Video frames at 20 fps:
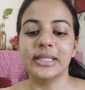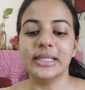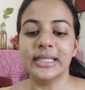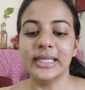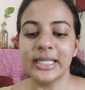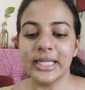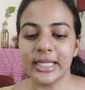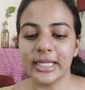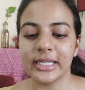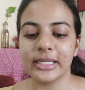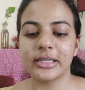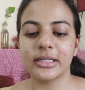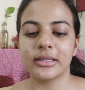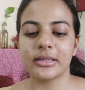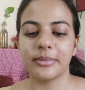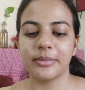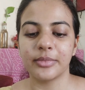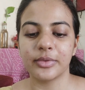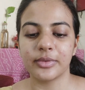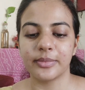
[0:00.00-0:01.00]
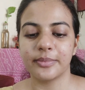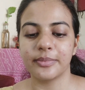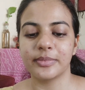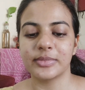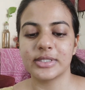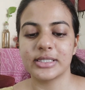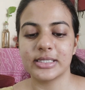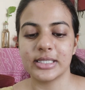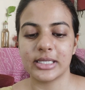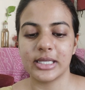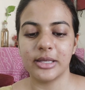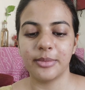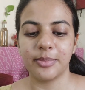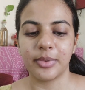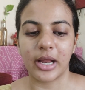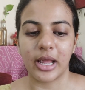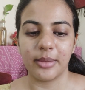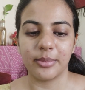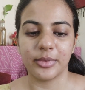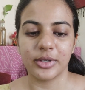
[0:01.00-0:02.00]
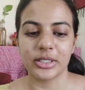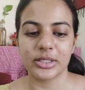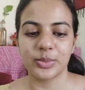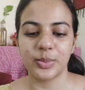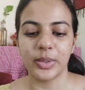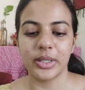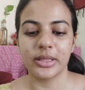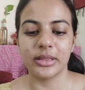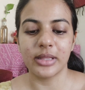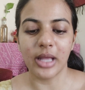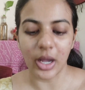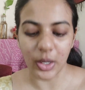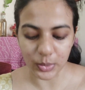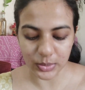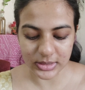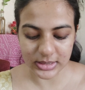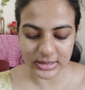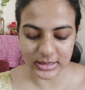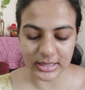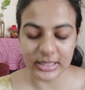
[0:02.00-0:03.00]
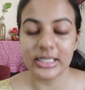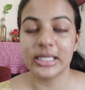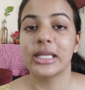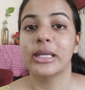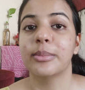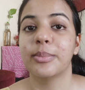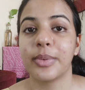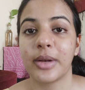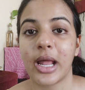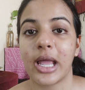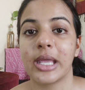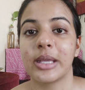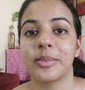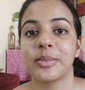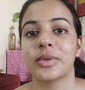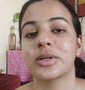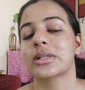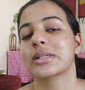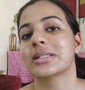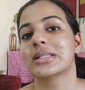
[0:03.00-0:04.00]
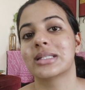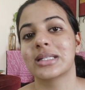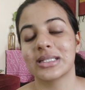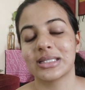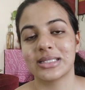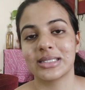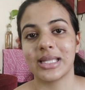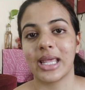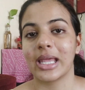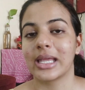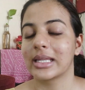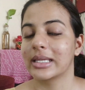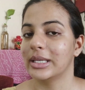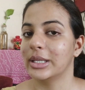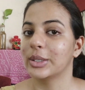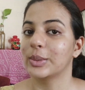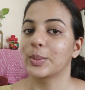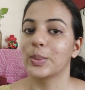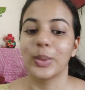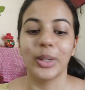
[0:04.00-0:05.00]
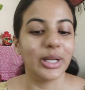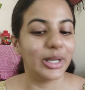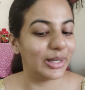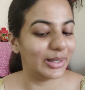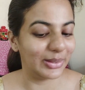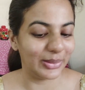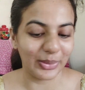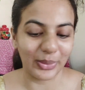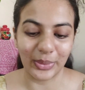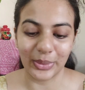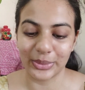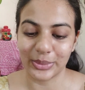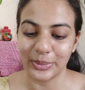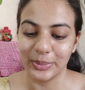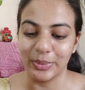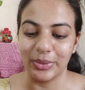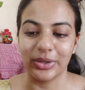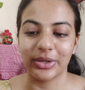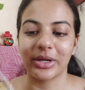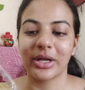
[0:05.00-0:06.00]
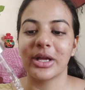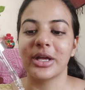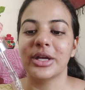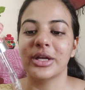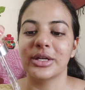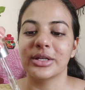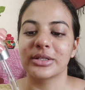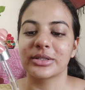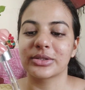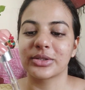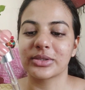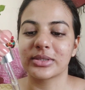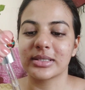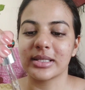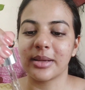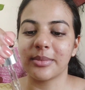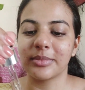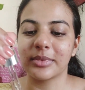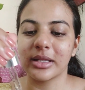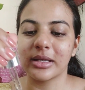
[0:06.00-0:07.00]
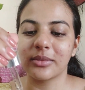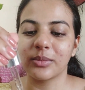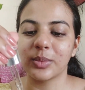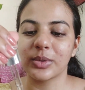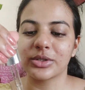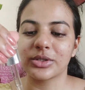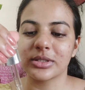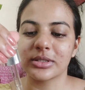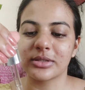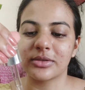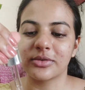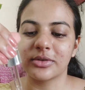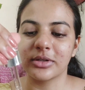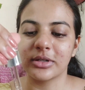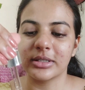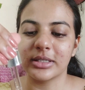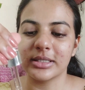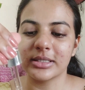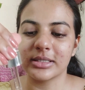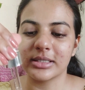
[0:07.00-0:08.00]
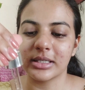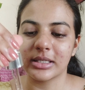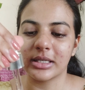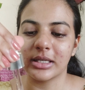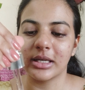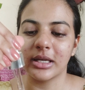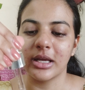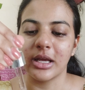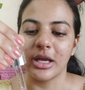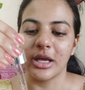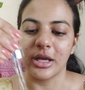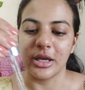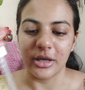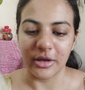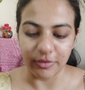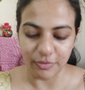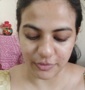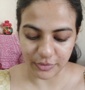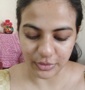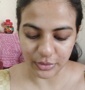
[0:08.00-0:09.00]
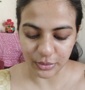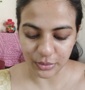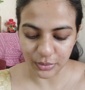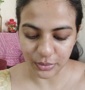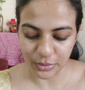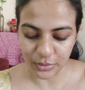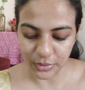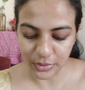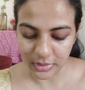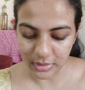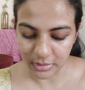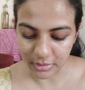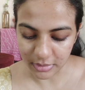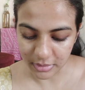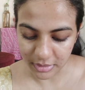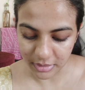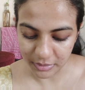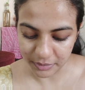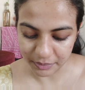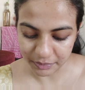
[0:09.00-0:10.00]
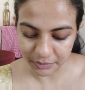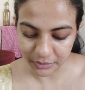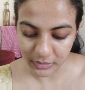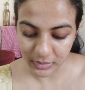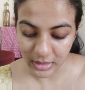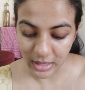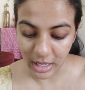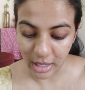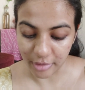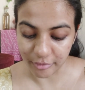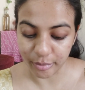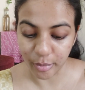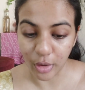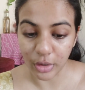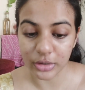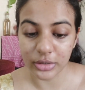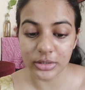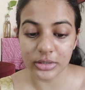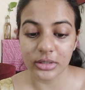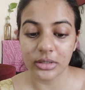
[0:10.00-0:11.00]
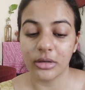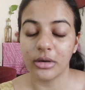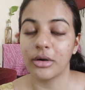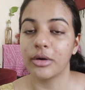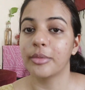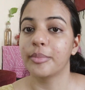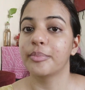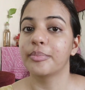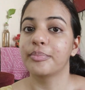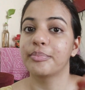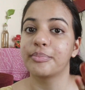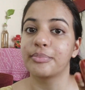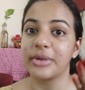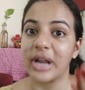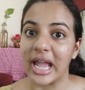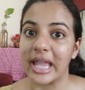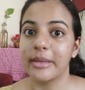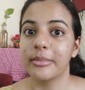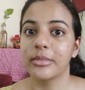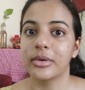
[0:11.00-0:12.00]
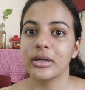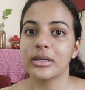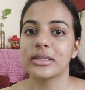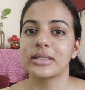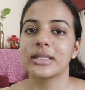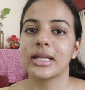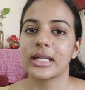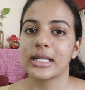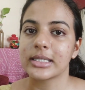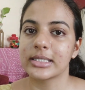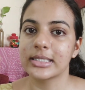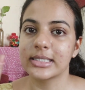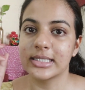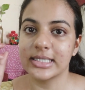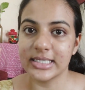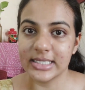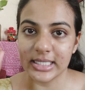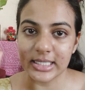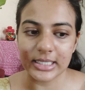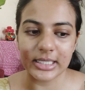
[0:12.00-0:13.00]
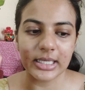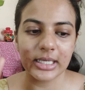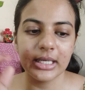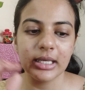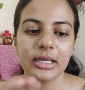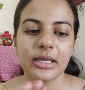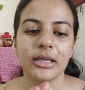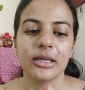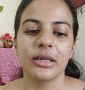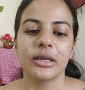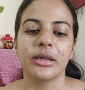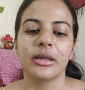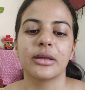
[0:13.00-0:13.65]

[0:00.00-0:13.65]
need sticky primers. Without sticky primers, this technique will not work. So something which is really sticky, if you have bought primers that are sticky,